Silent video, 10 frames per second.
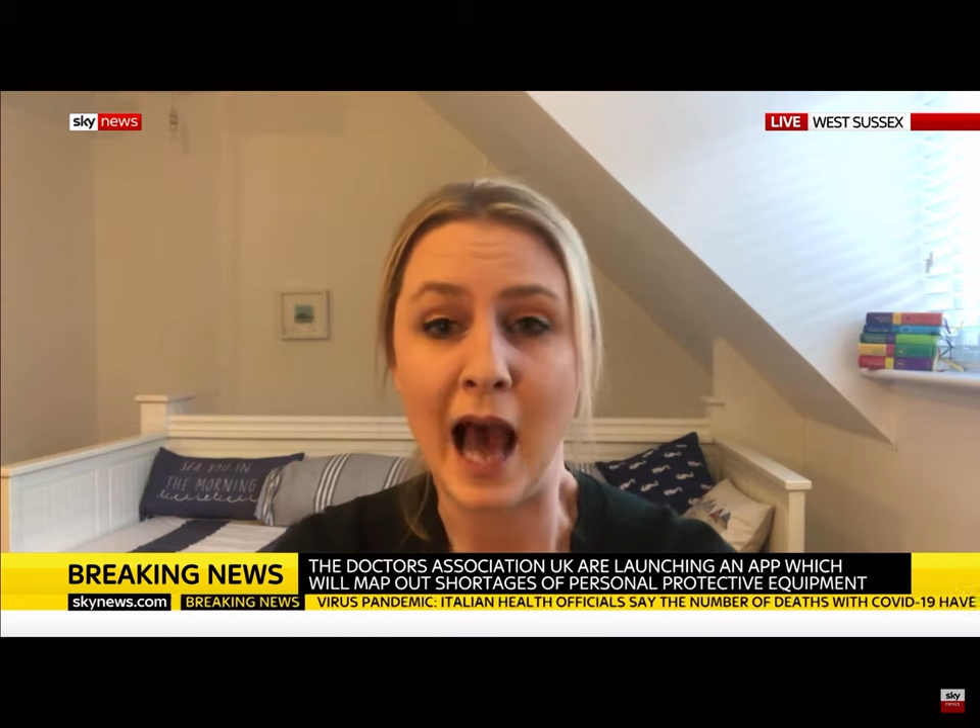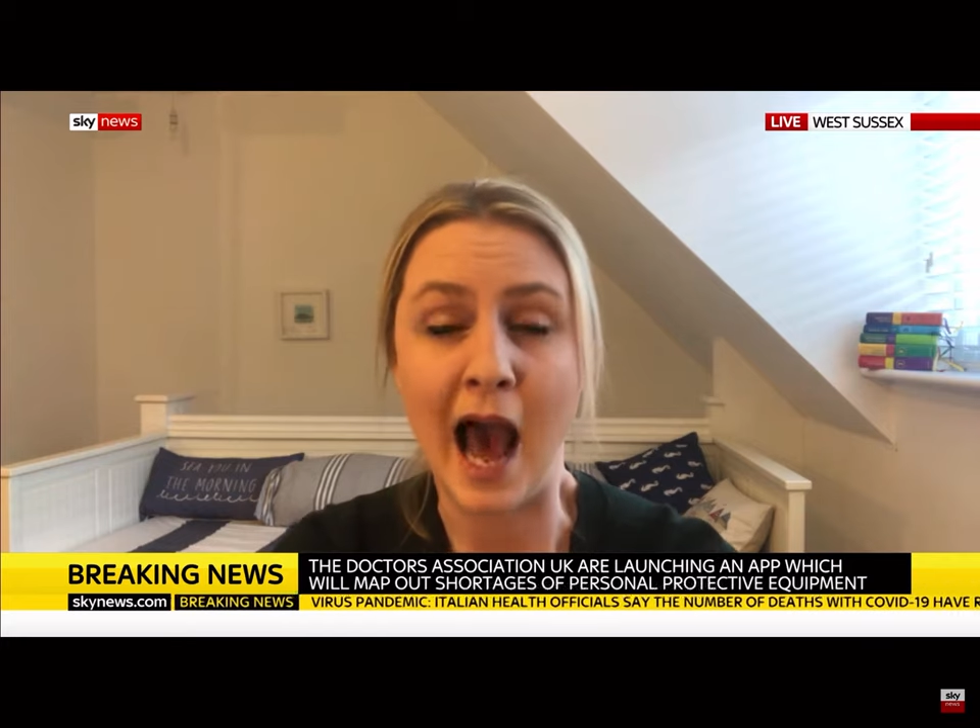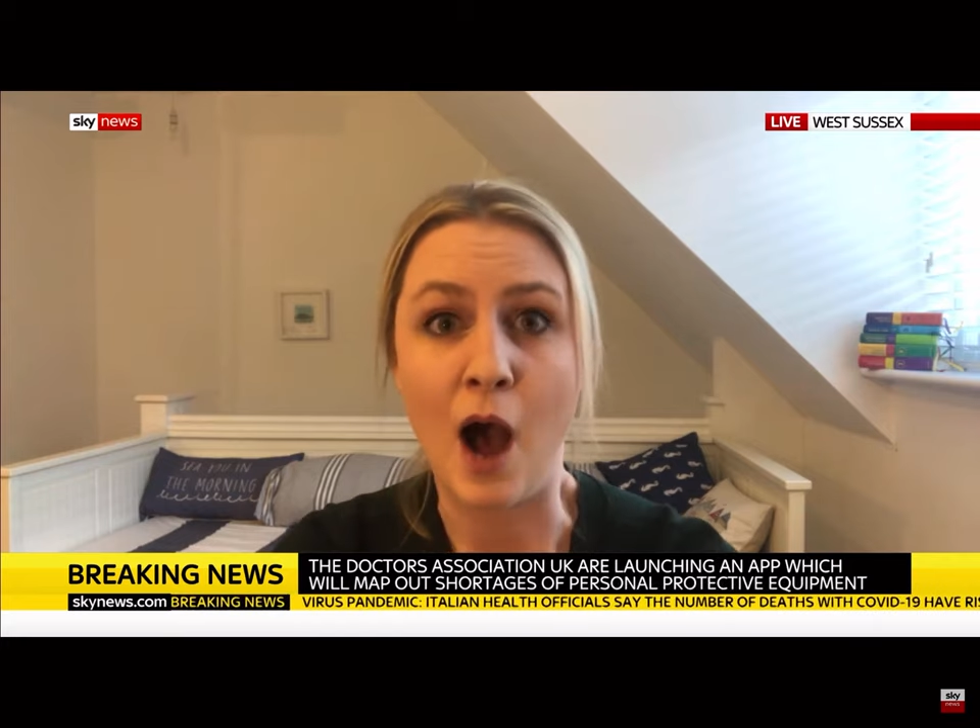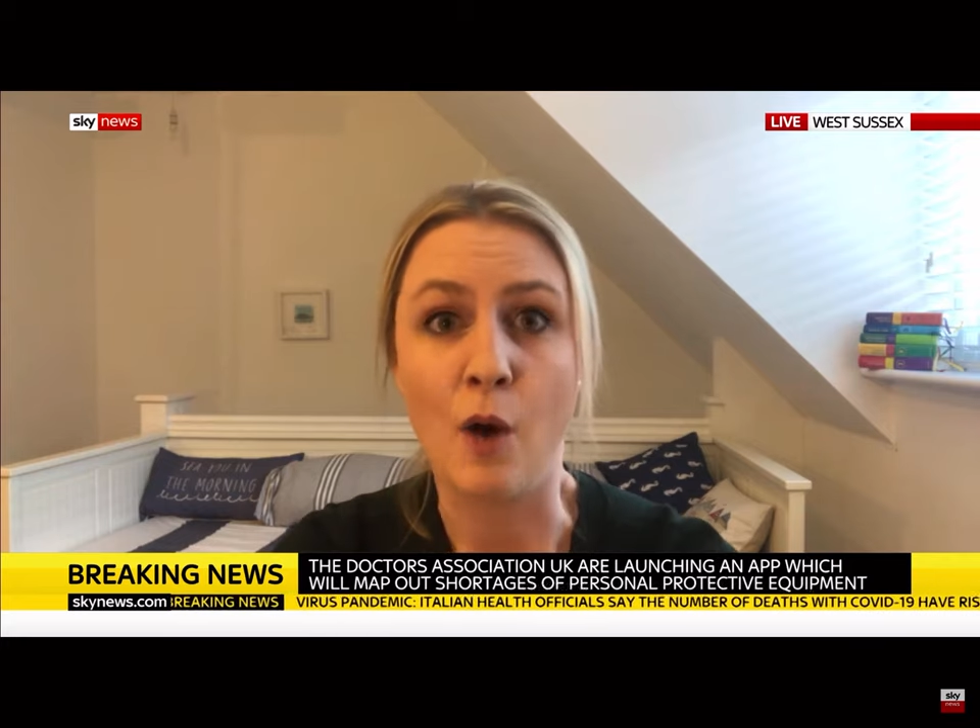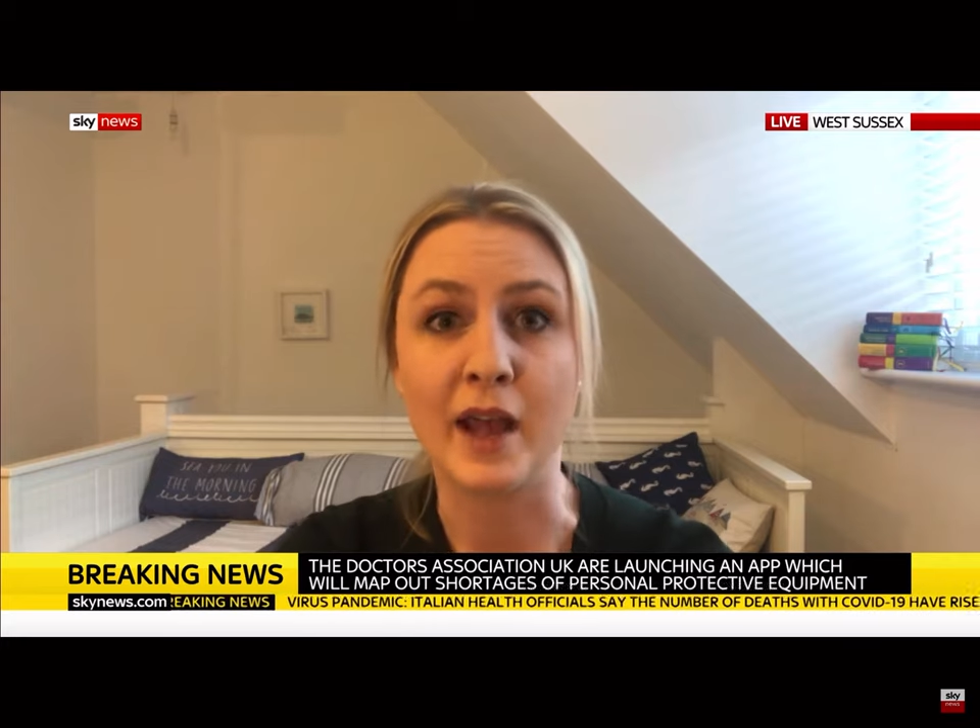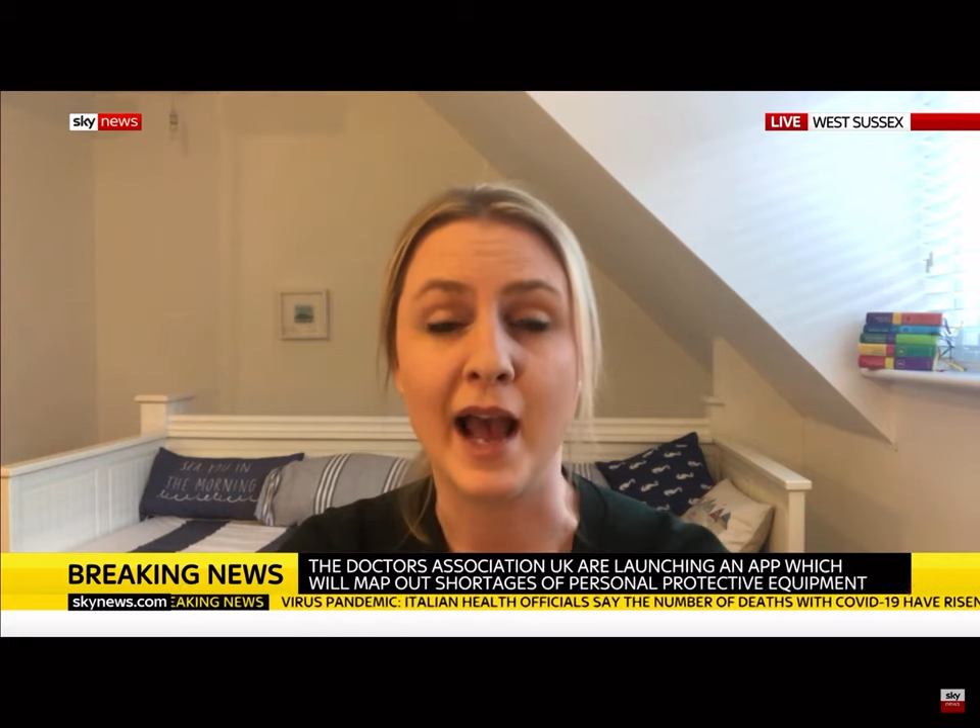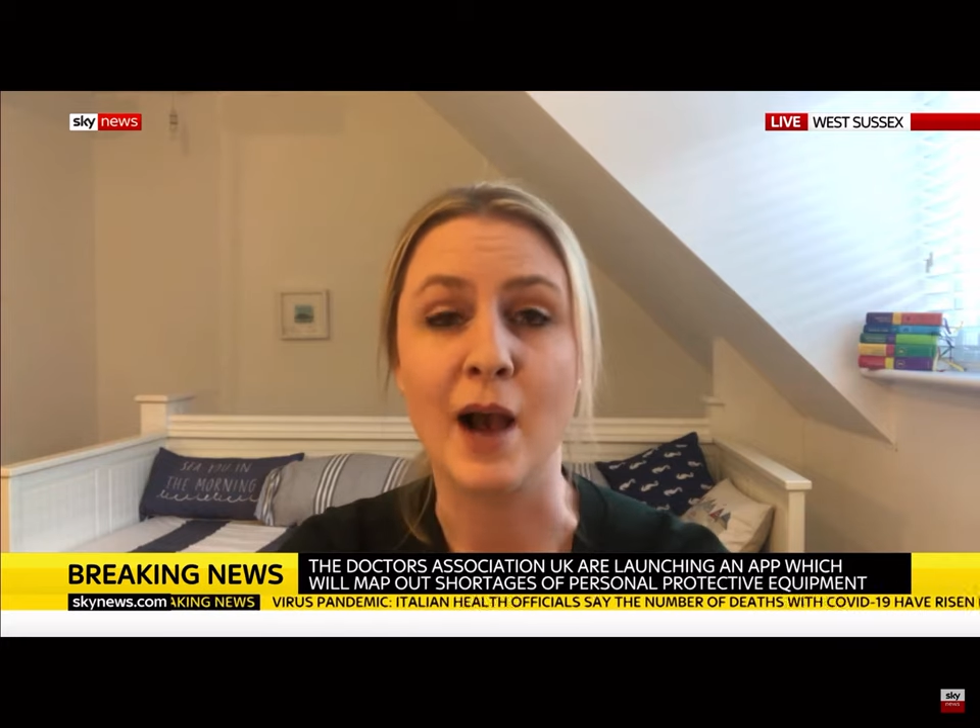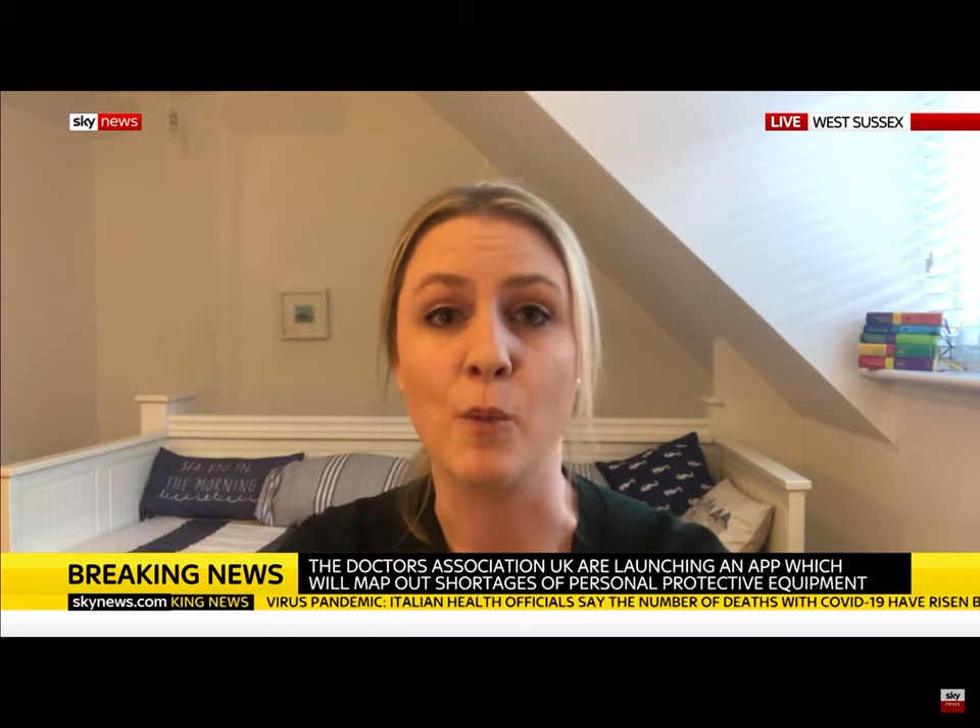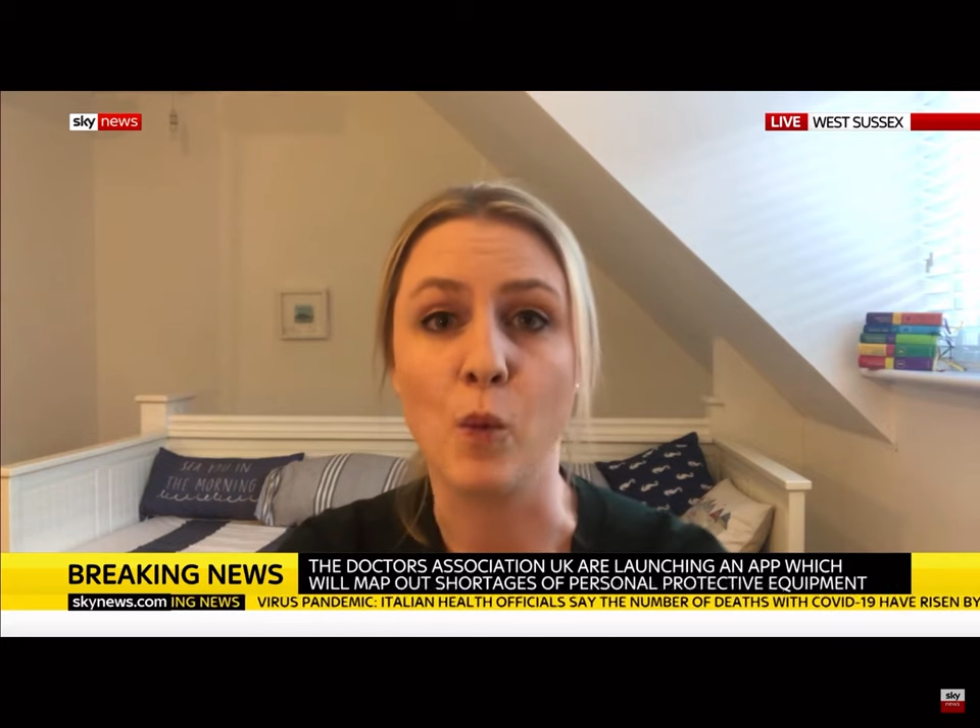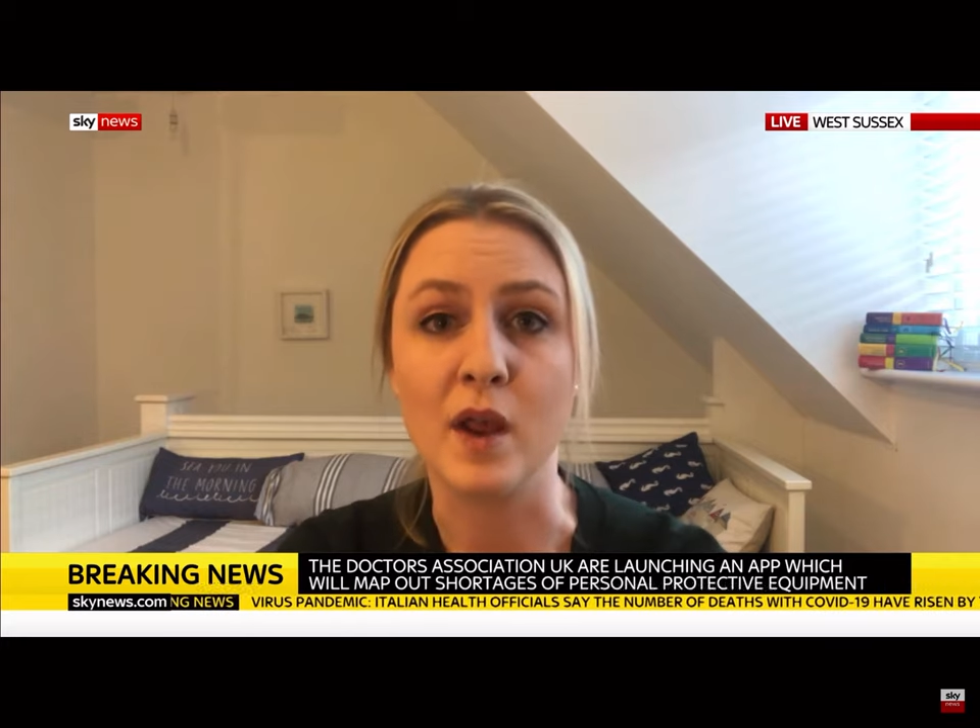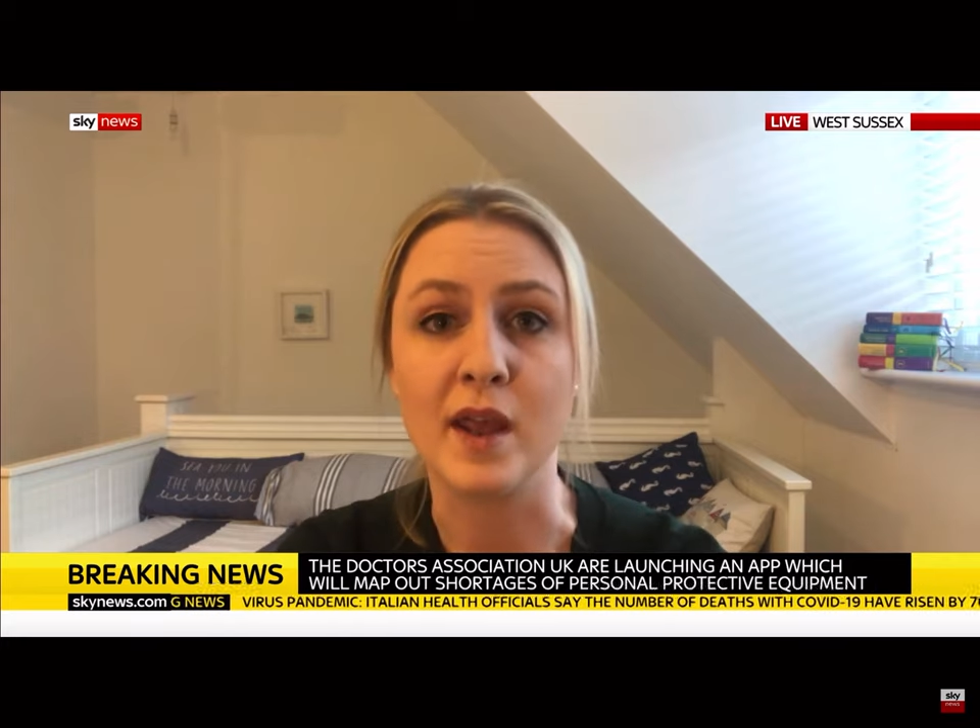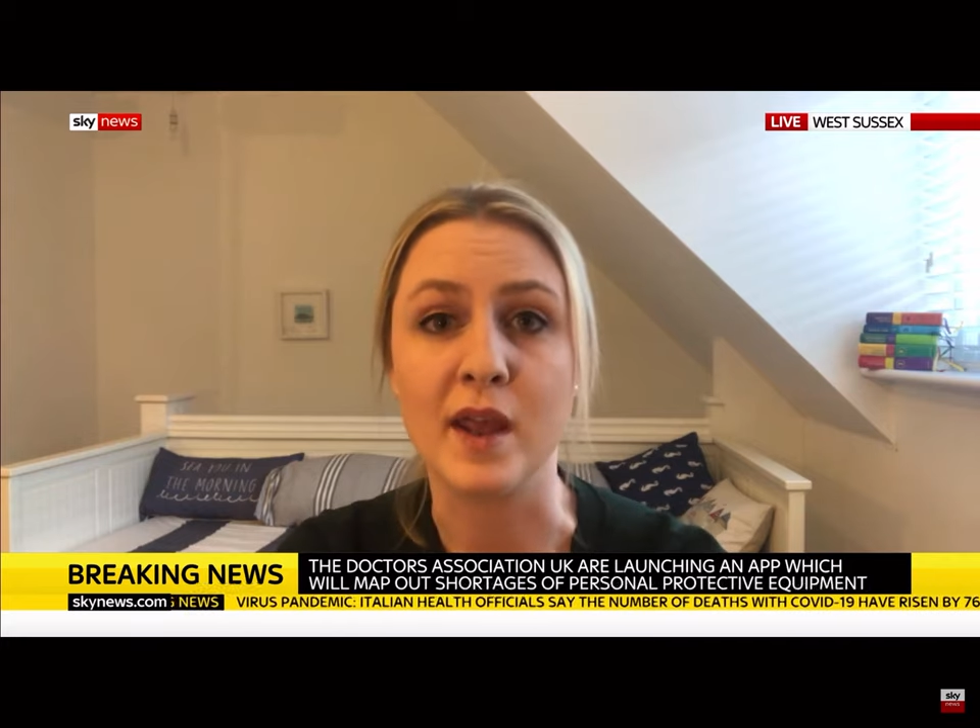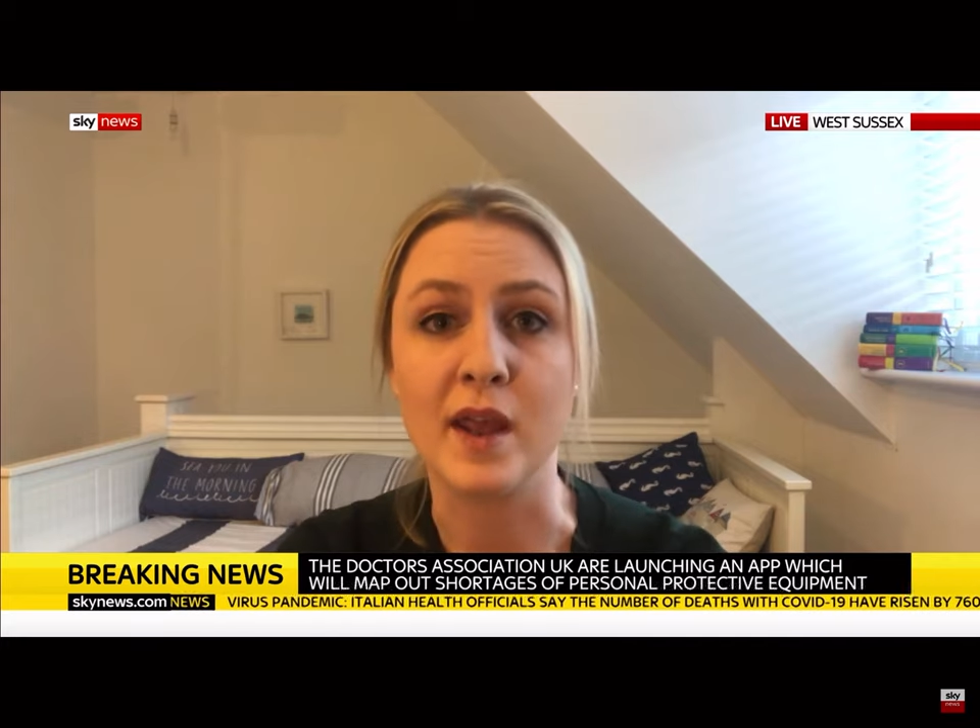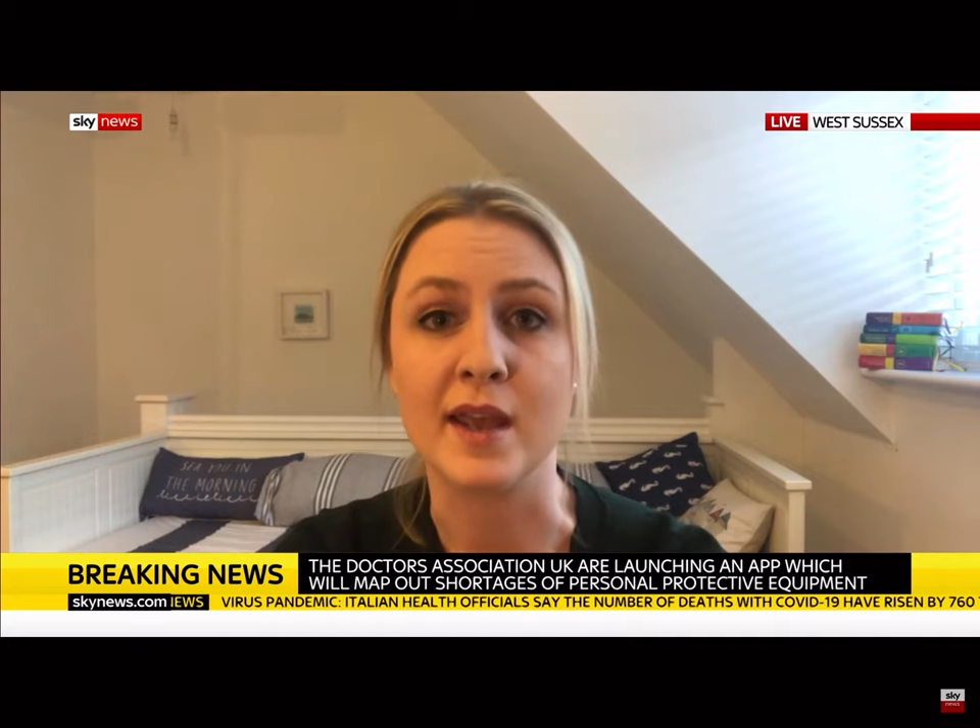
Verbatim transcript: how can we